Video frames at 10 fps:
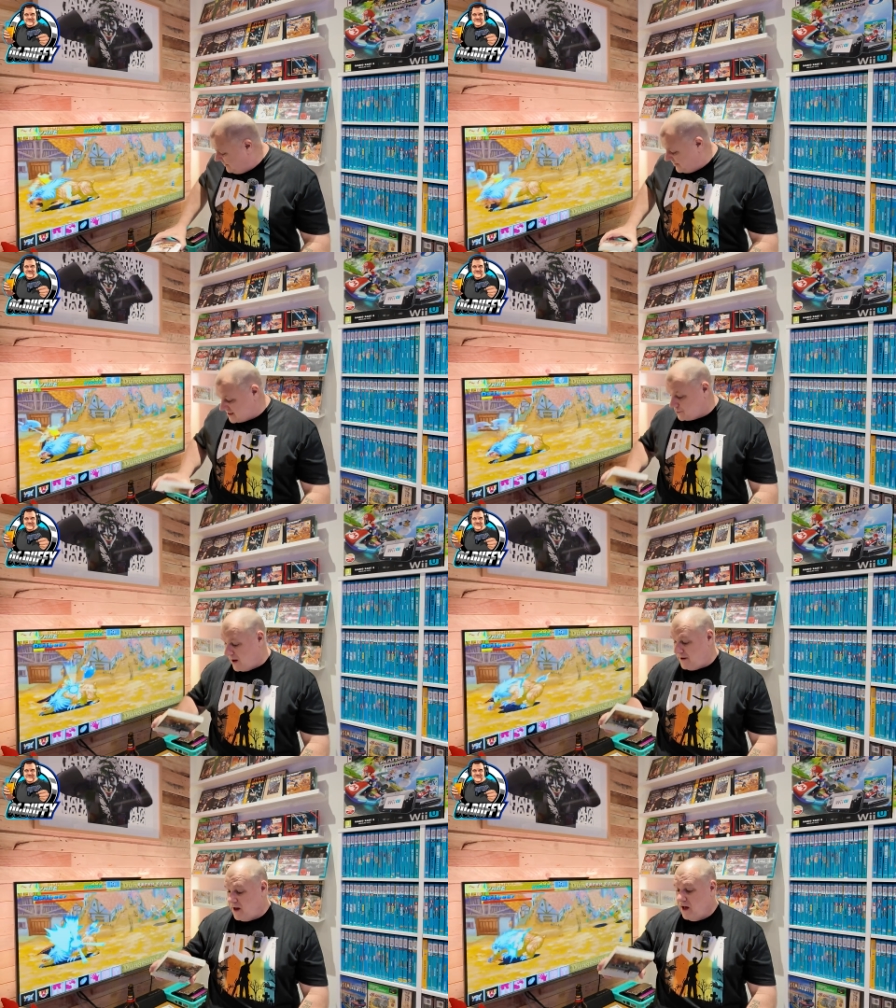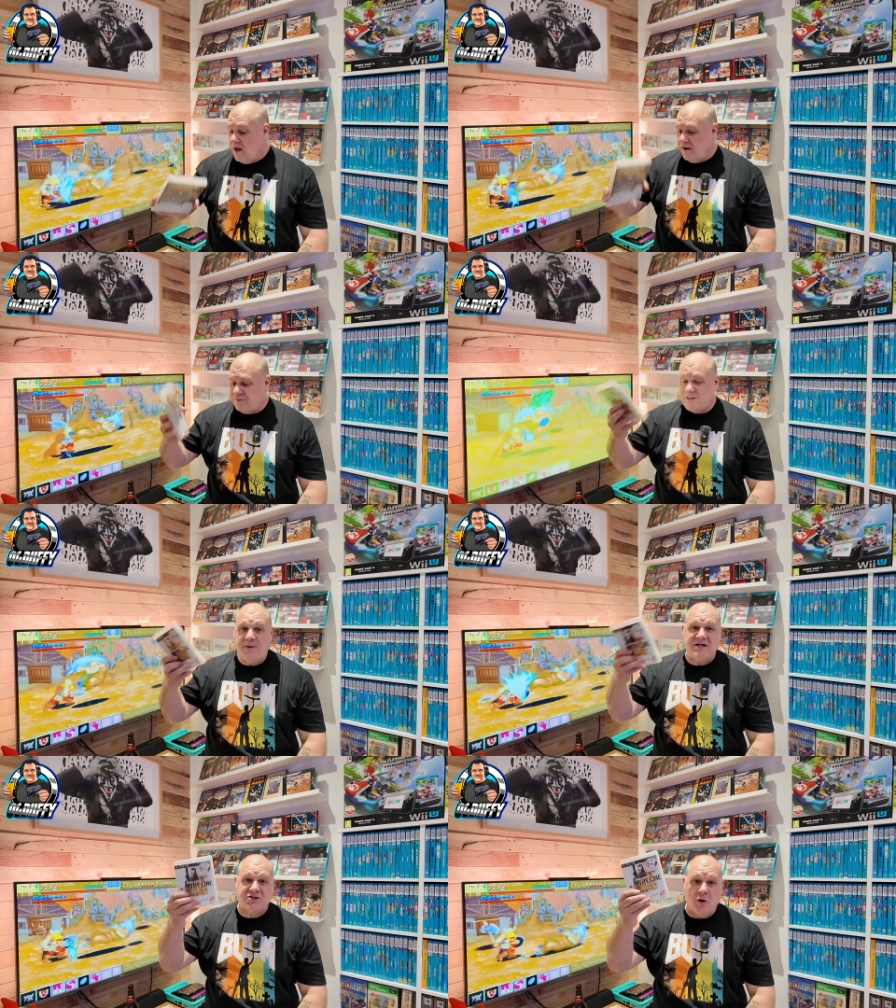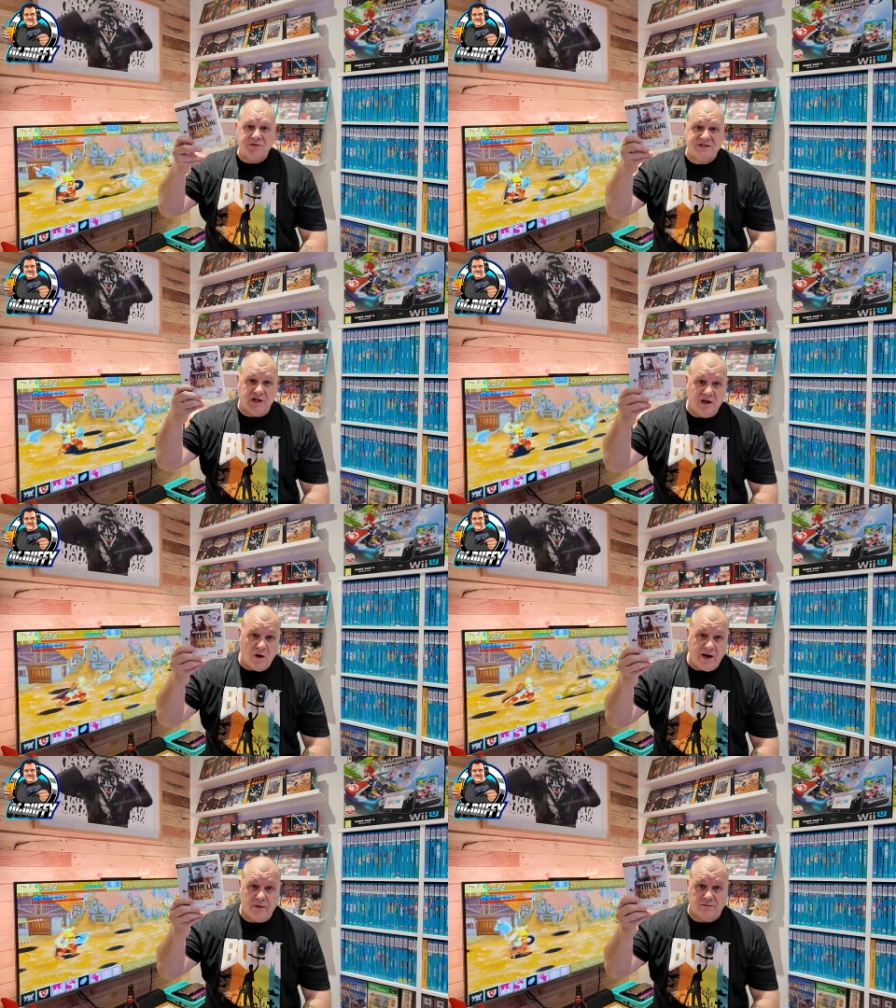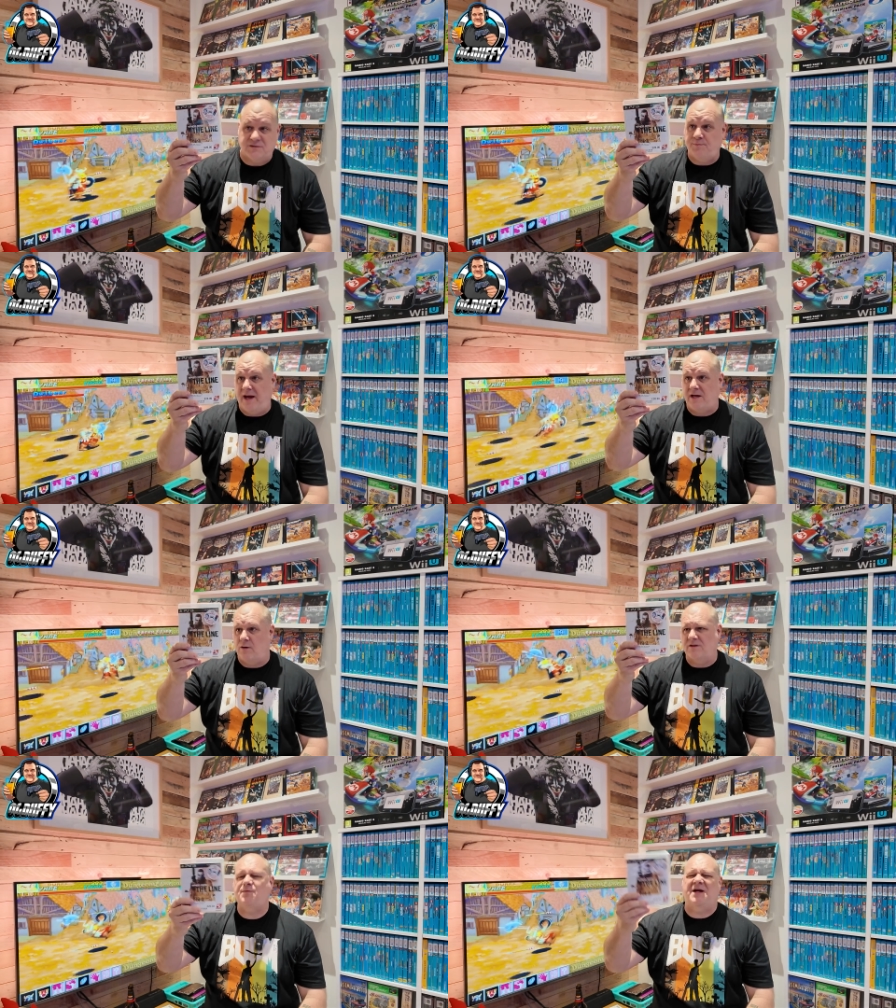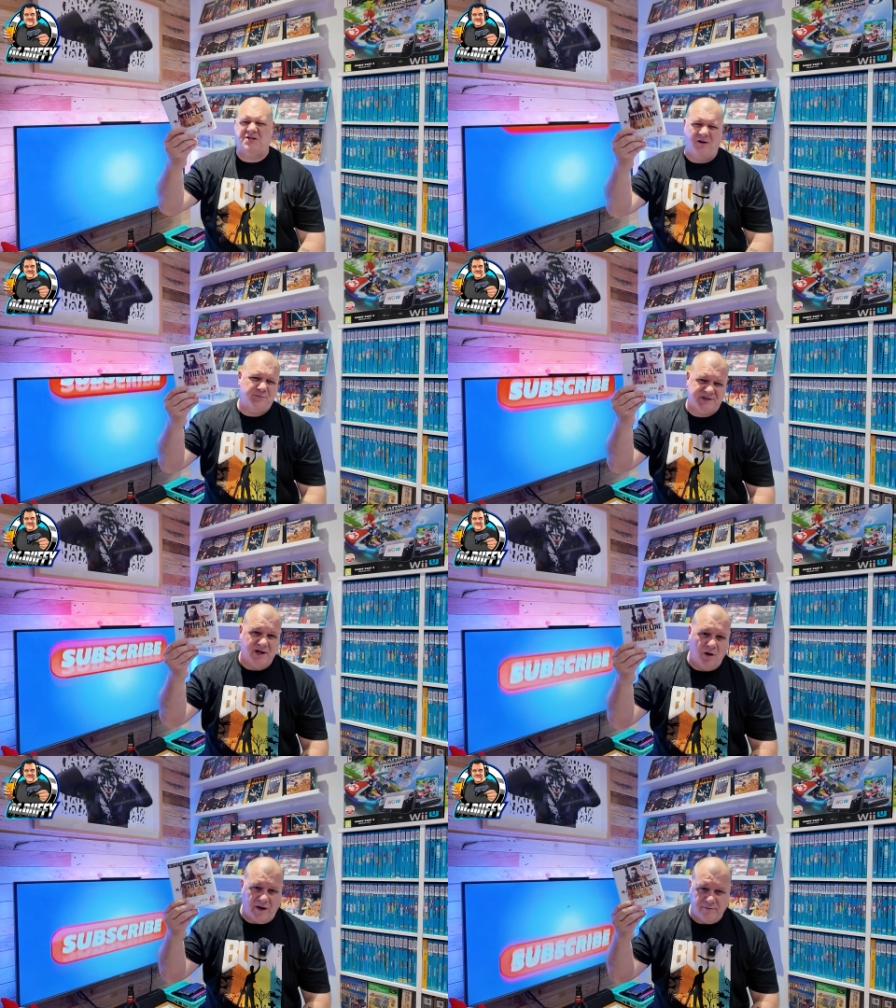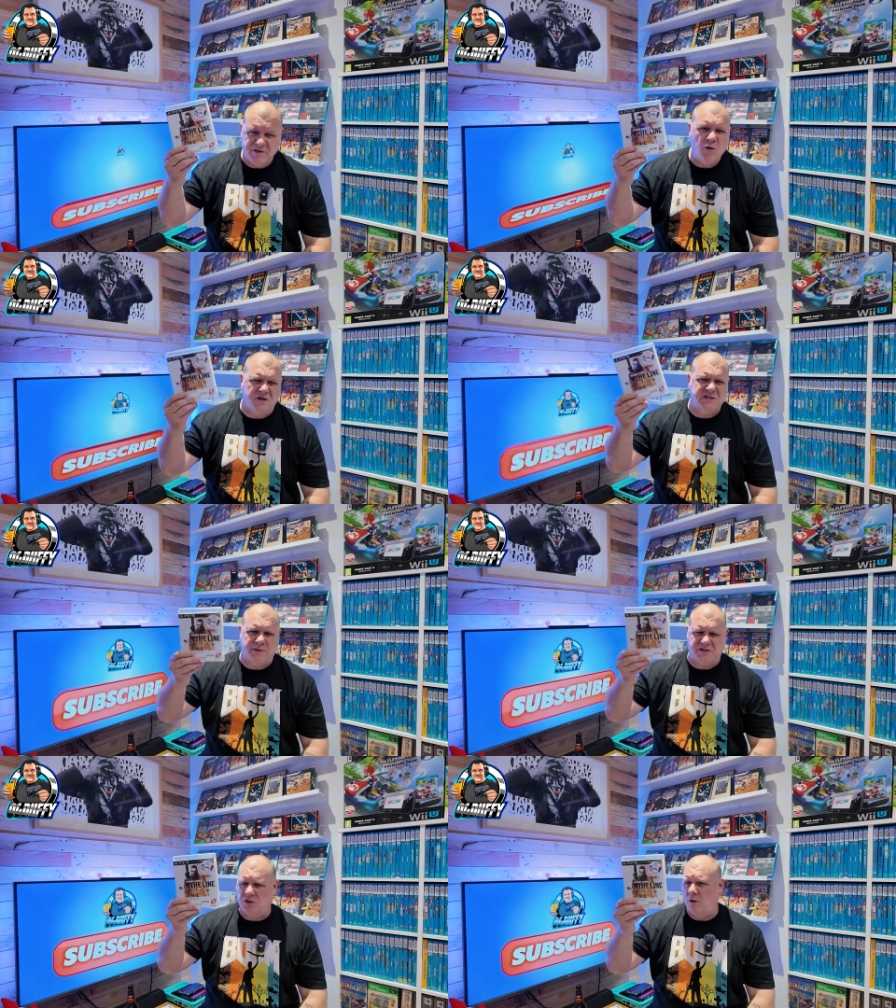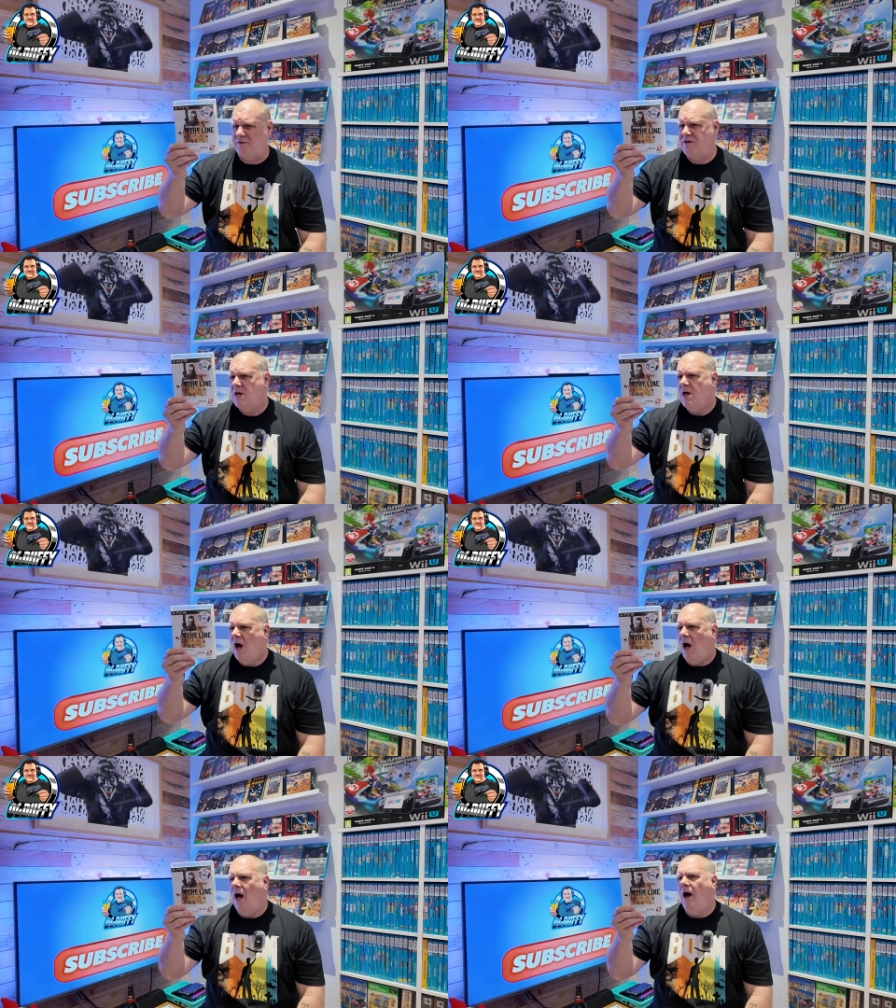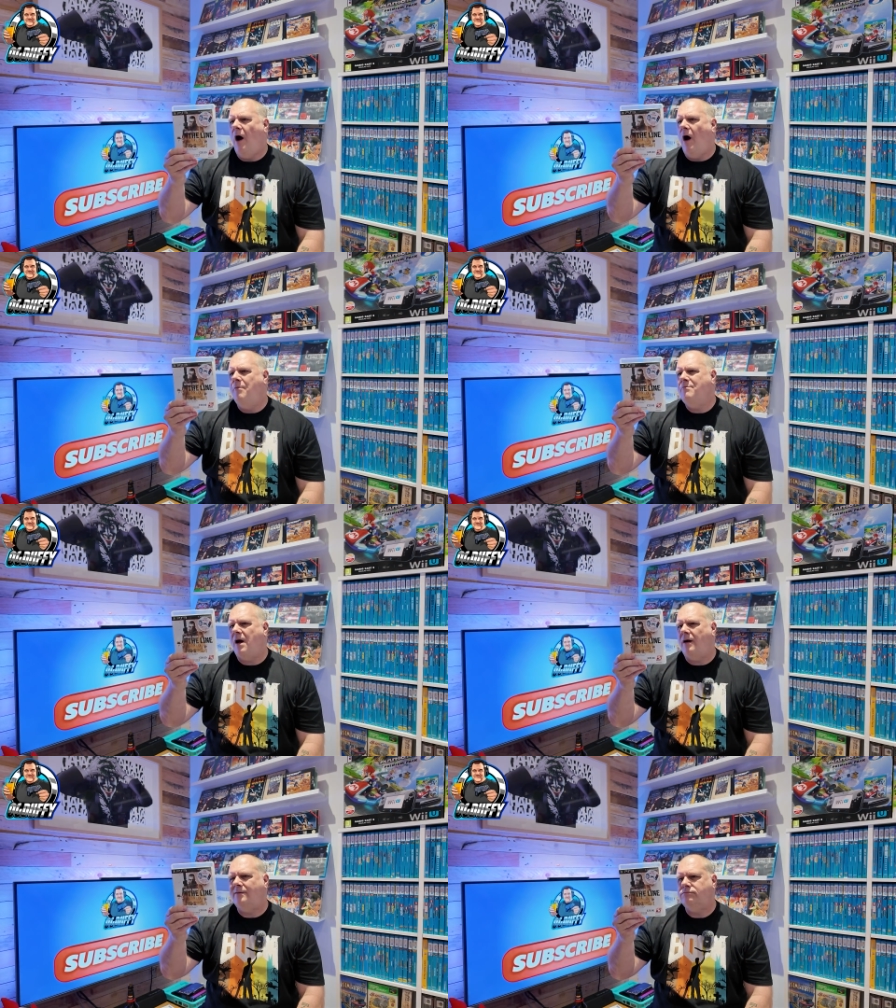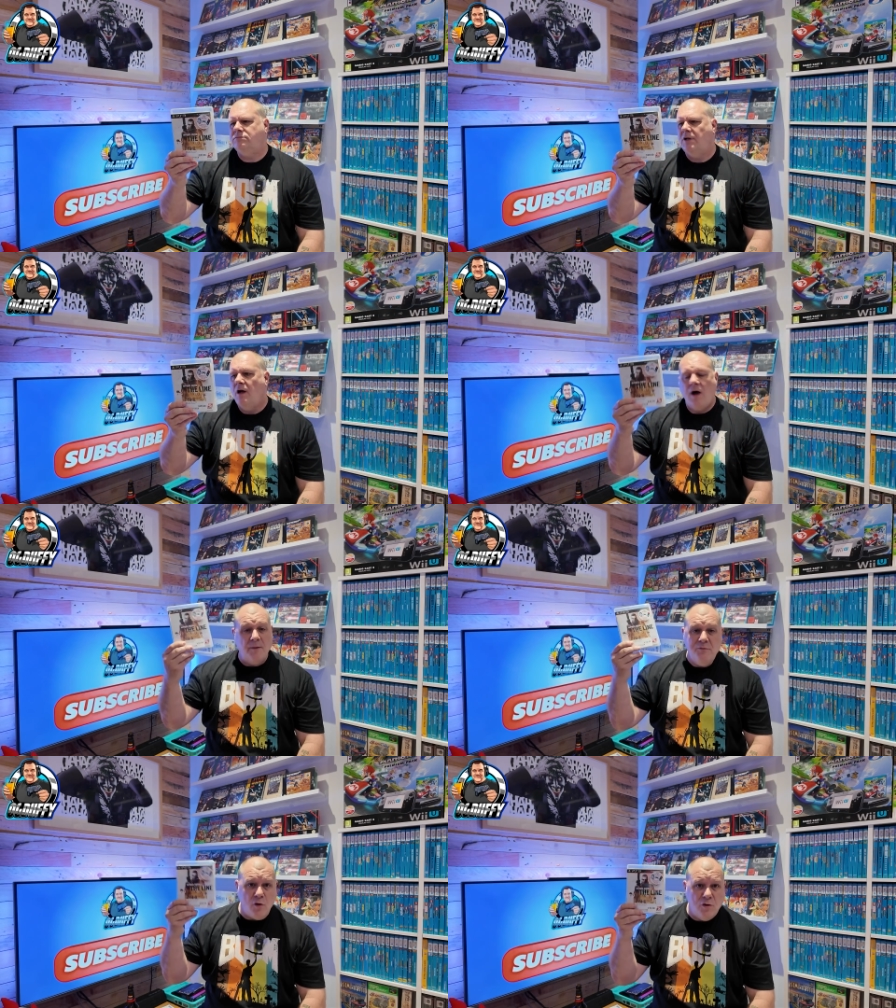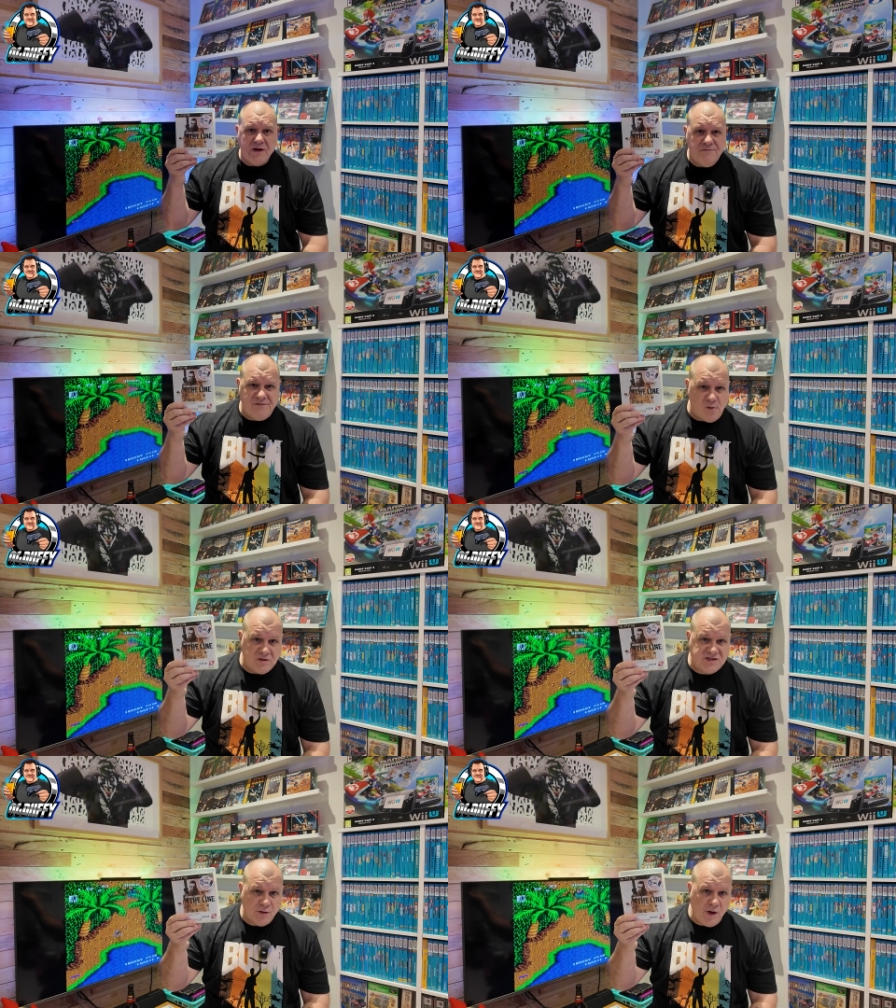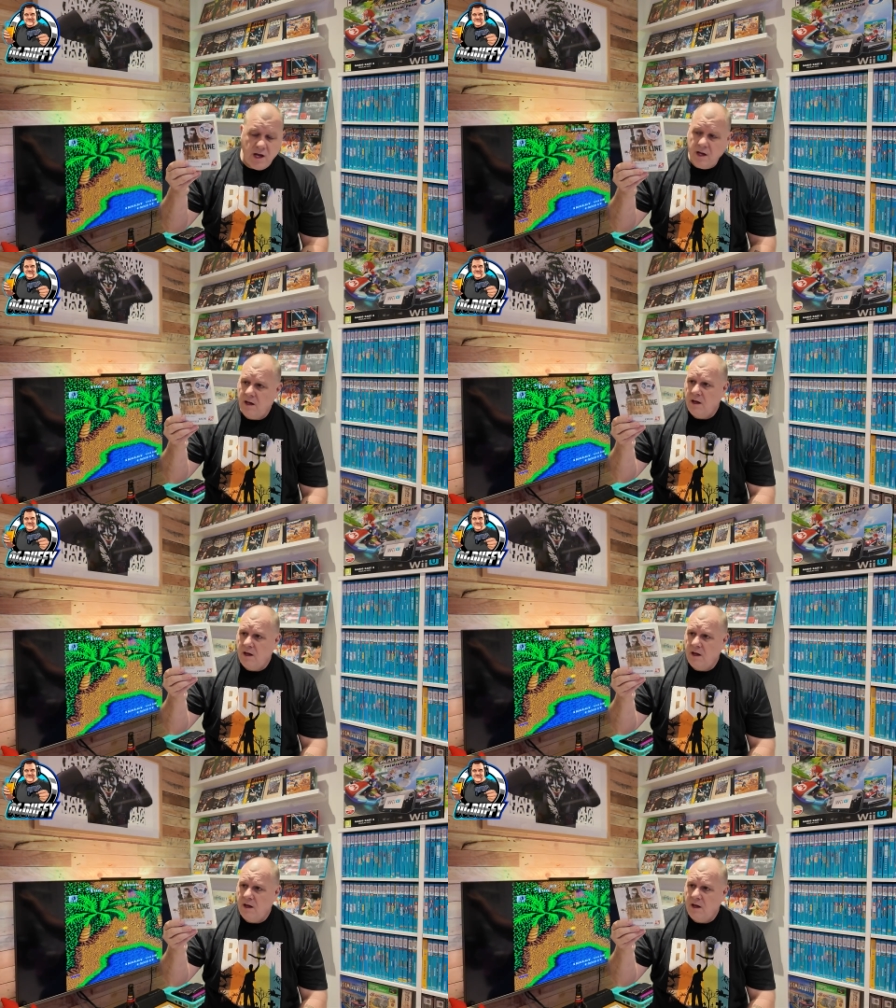This one, Special Ops The Line, or Special Ops The Line, we call it Special Ops. I'm not looking forward to it,